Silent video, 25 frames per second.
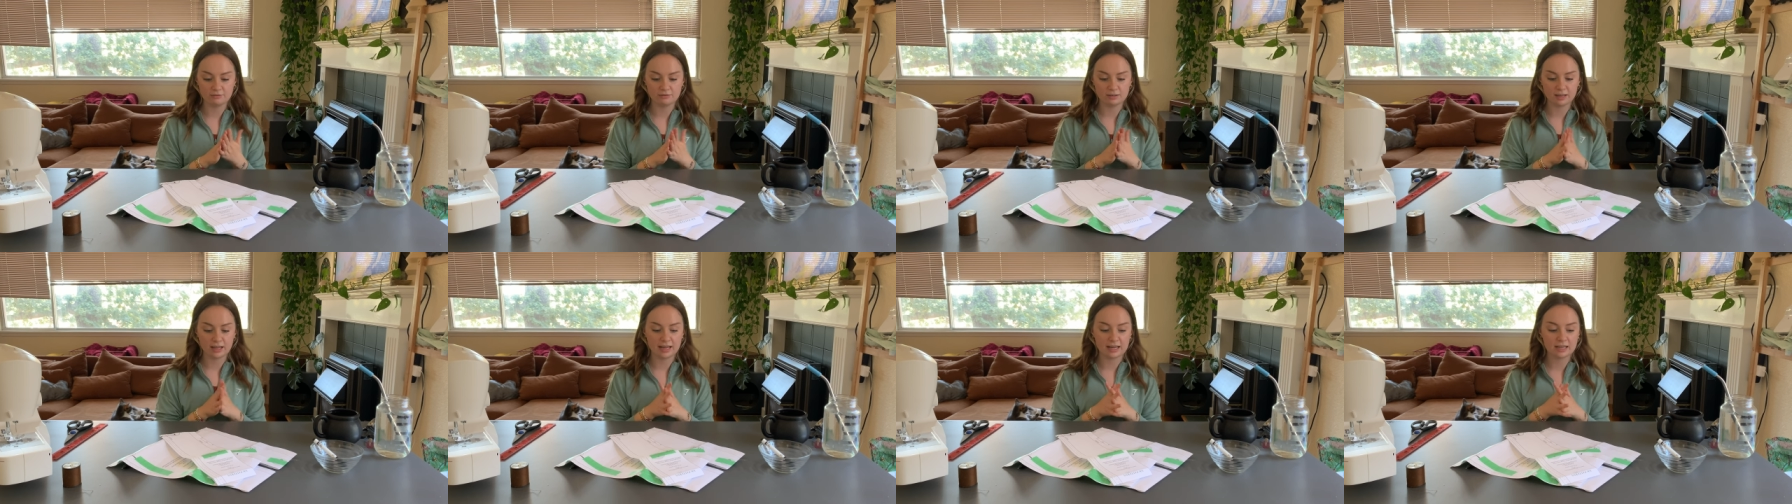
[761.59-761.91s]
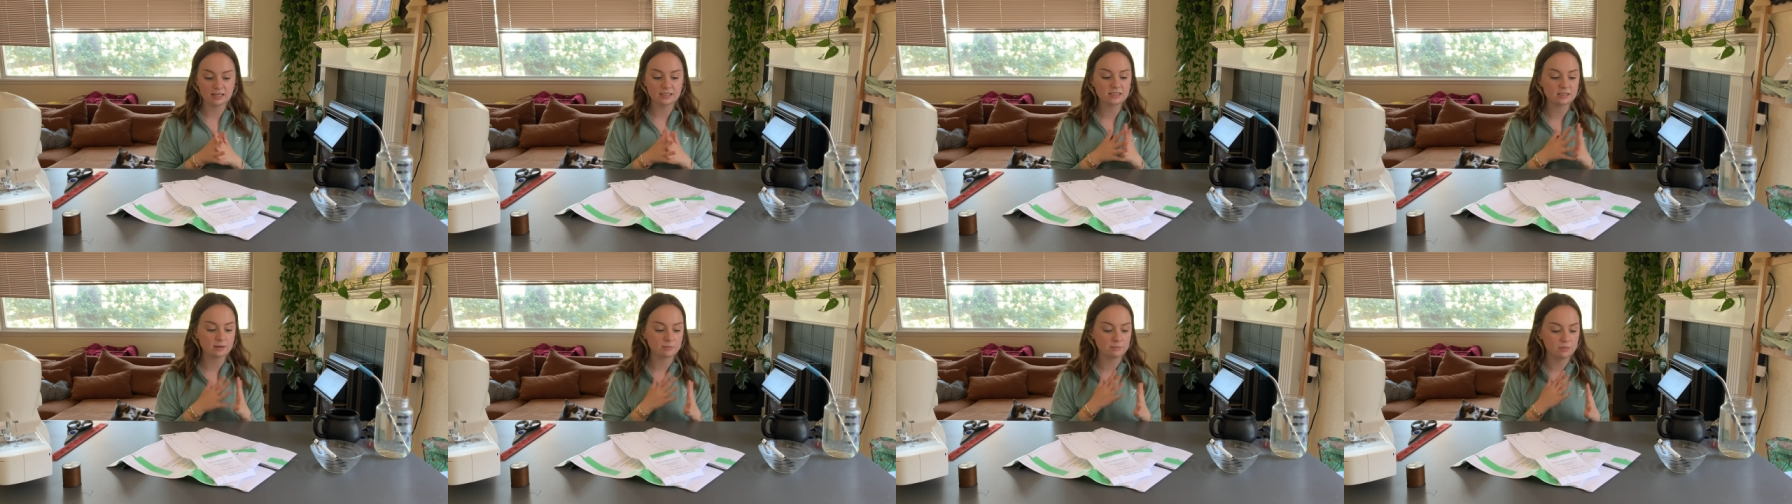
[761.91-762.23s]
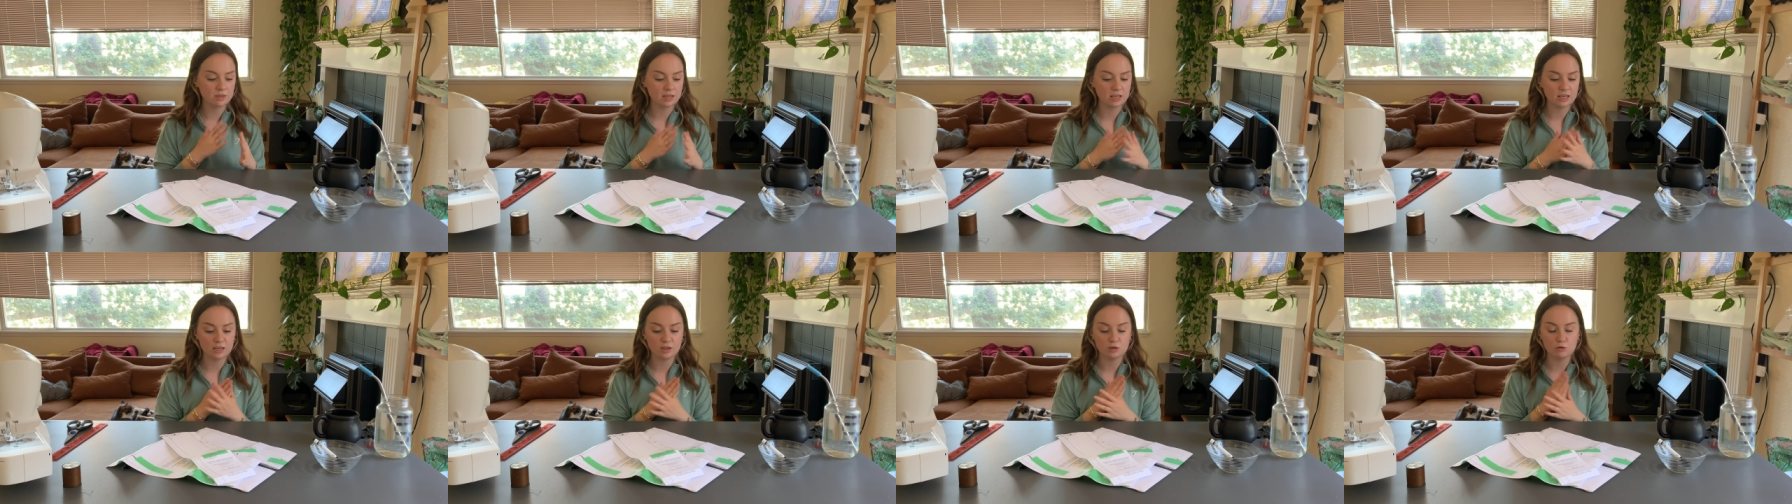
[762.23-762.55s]
of like
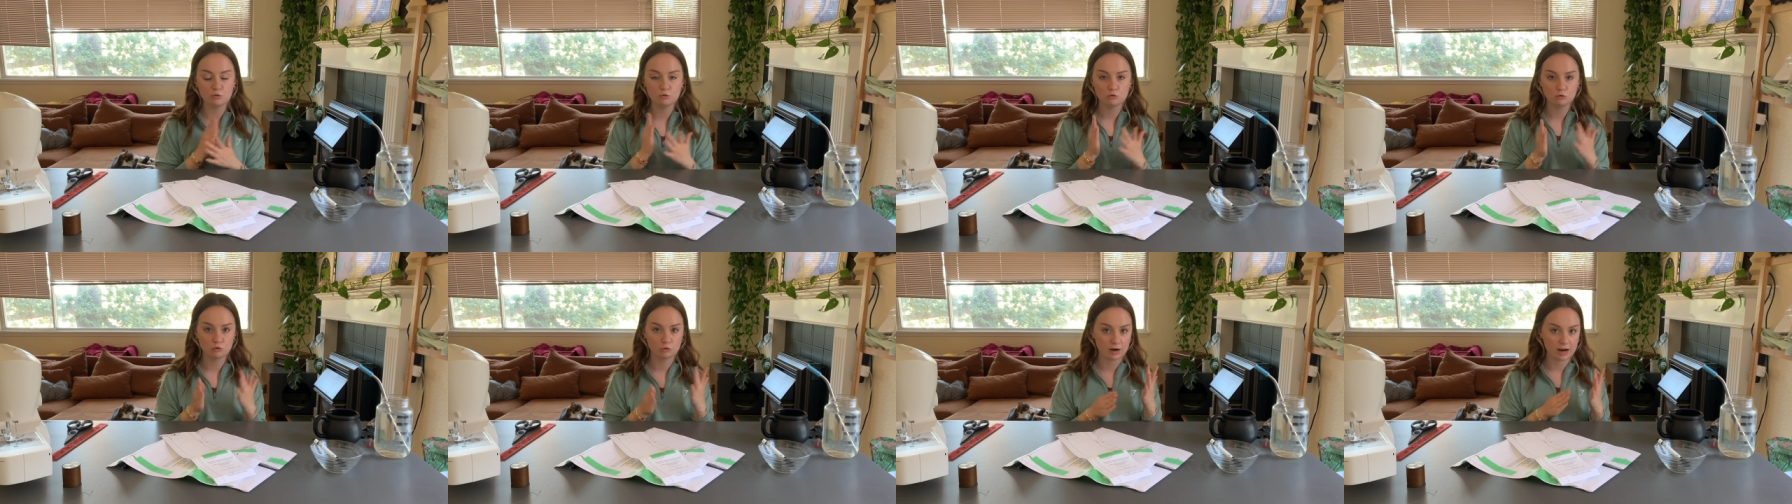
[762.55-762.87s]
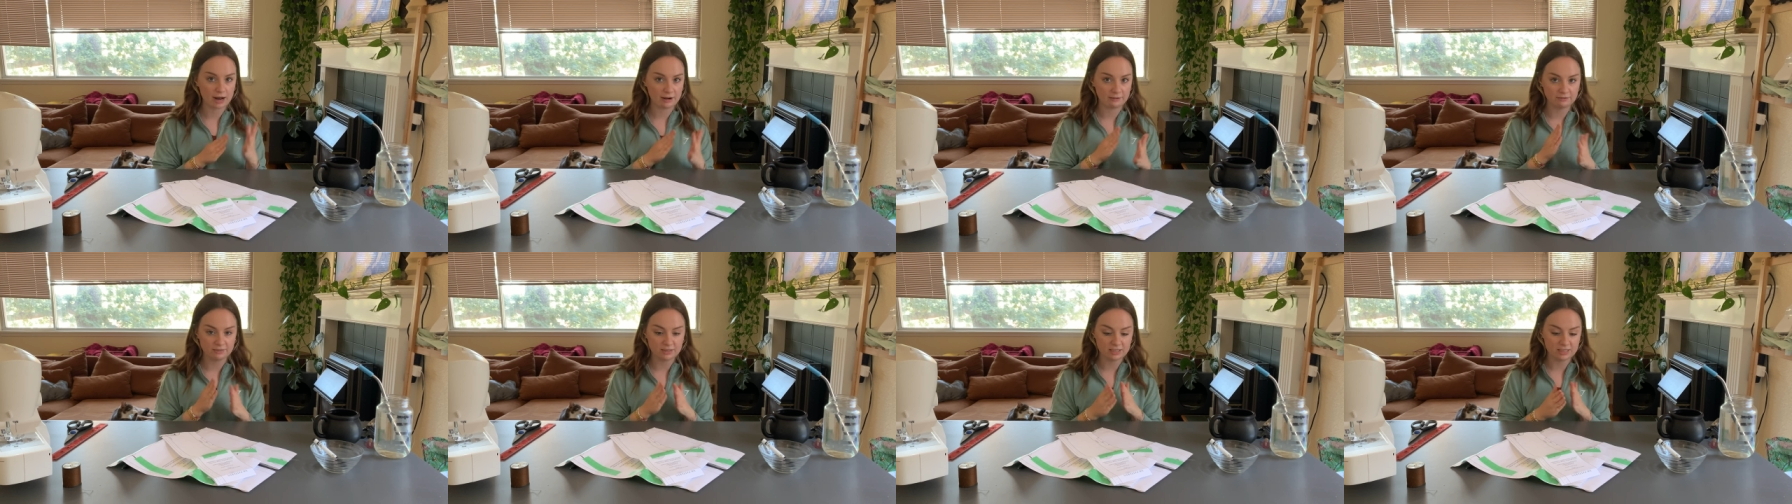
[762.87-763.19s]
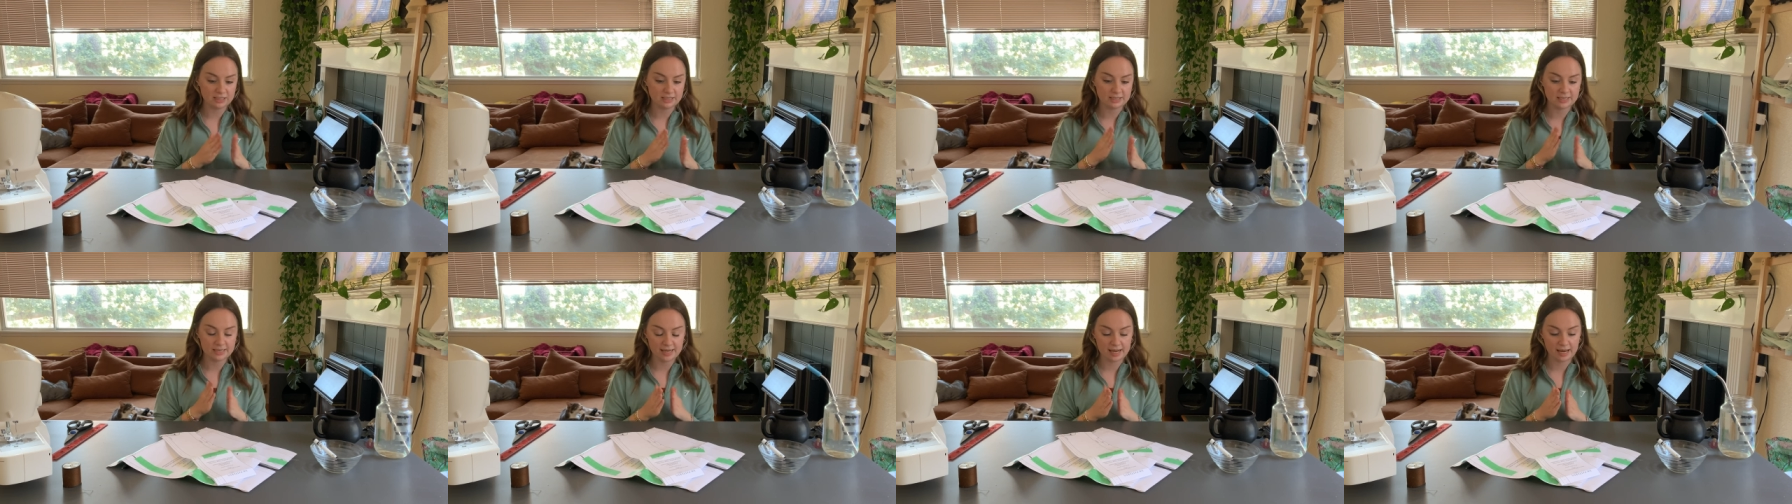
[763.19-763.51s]
something you
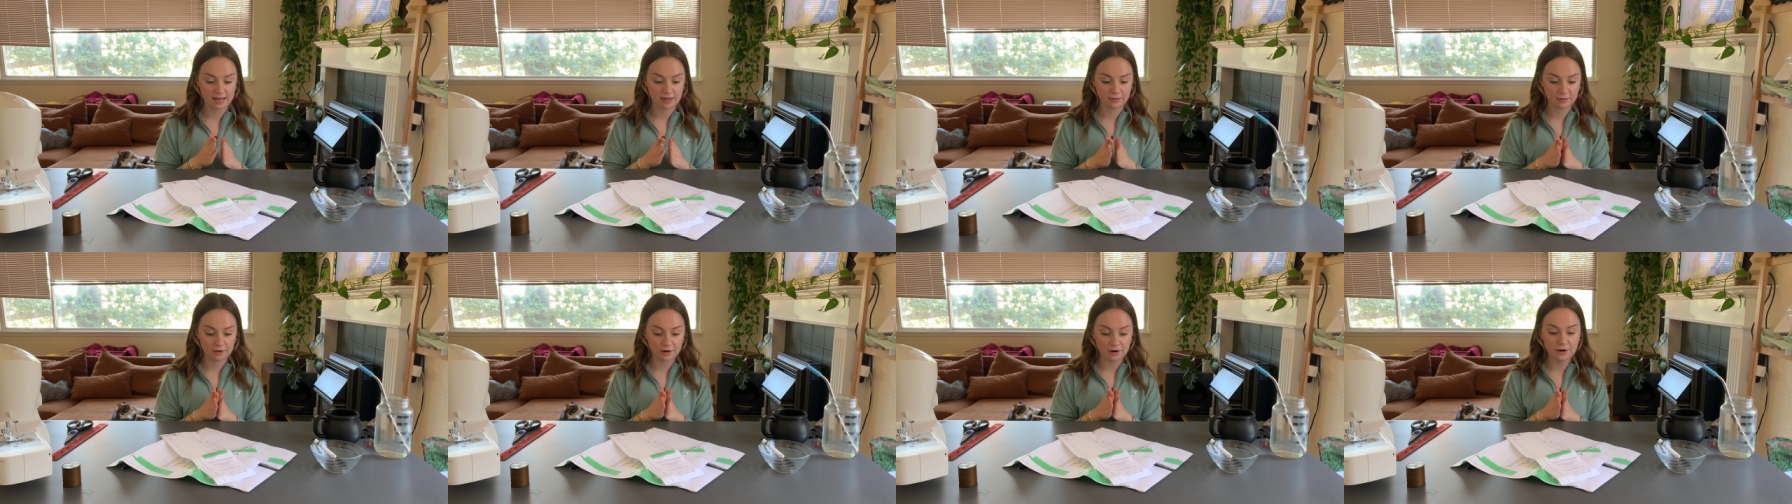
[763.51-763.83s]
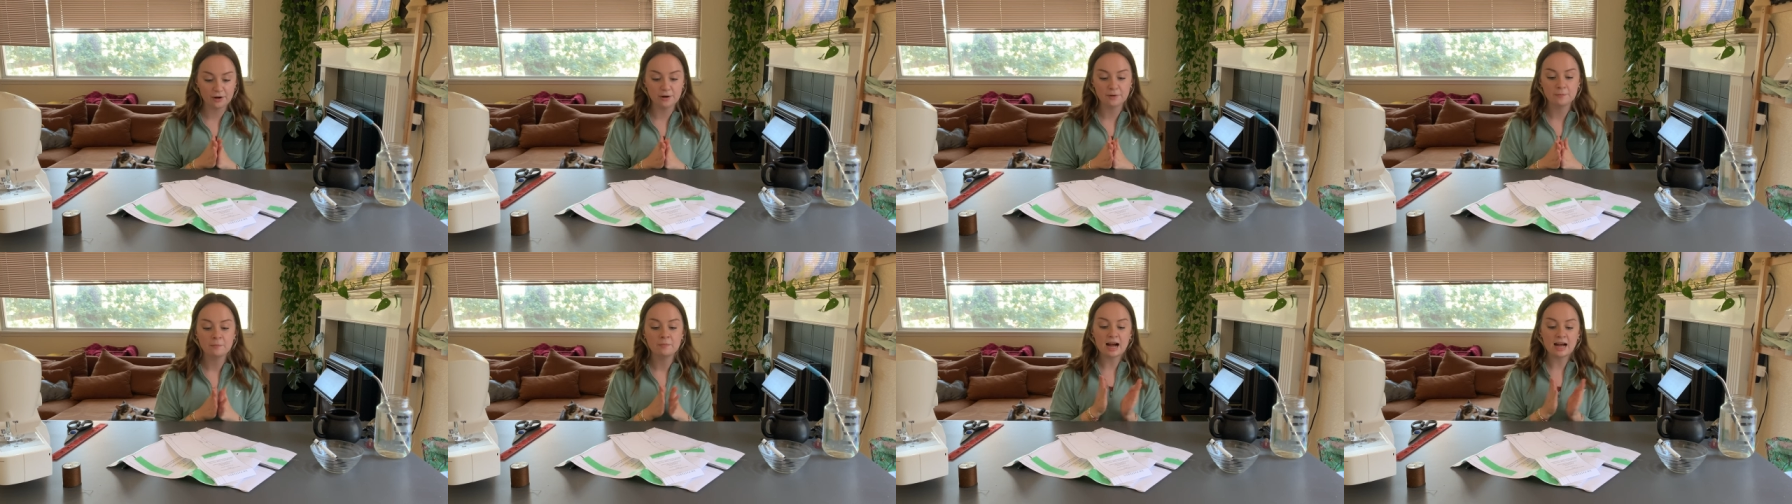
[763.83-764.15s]
crafted together.